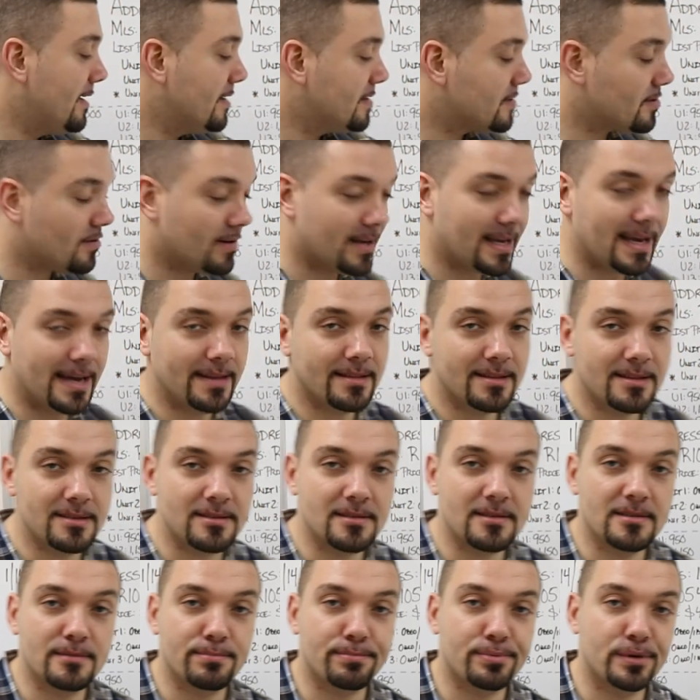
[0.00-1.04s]
So again,
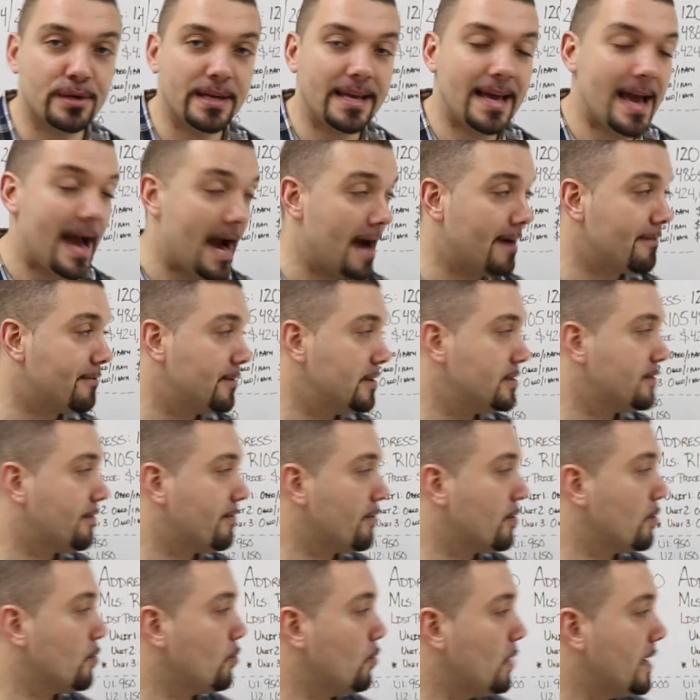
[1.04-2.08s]
this is pretty average
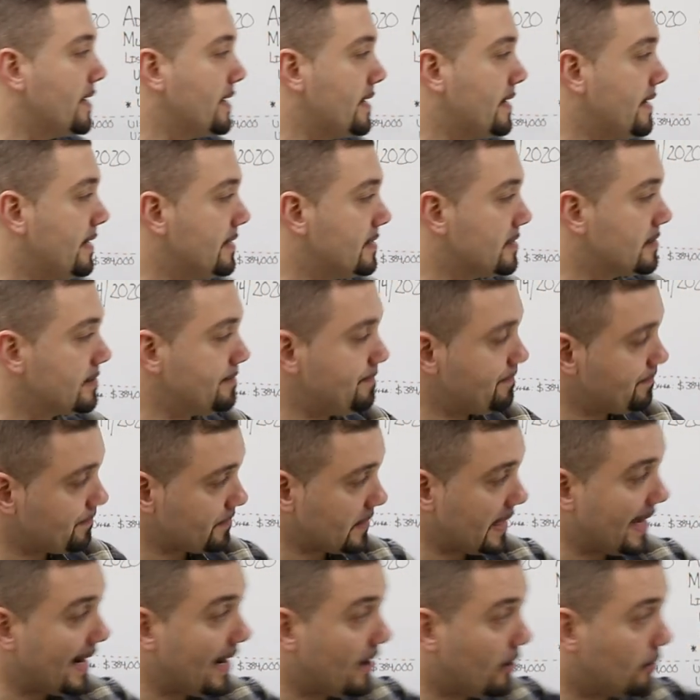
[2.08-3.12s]
for what it is.
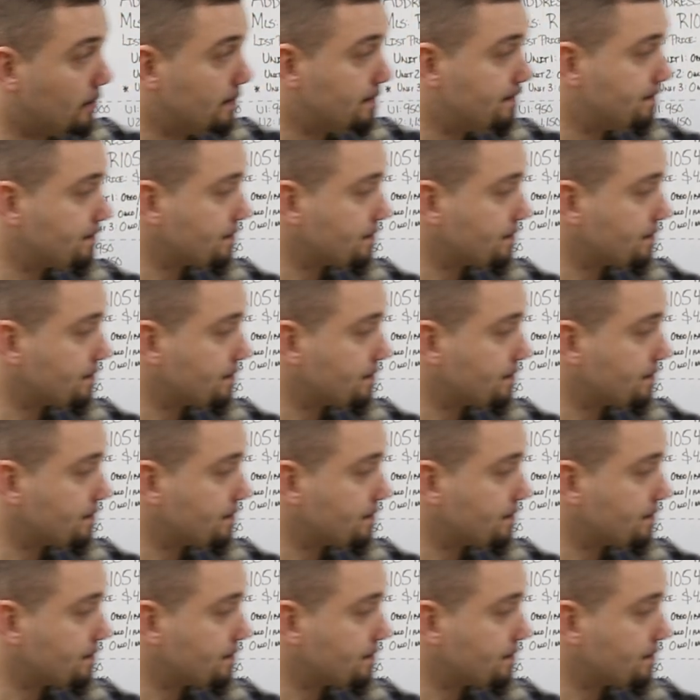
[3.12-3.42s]
Now,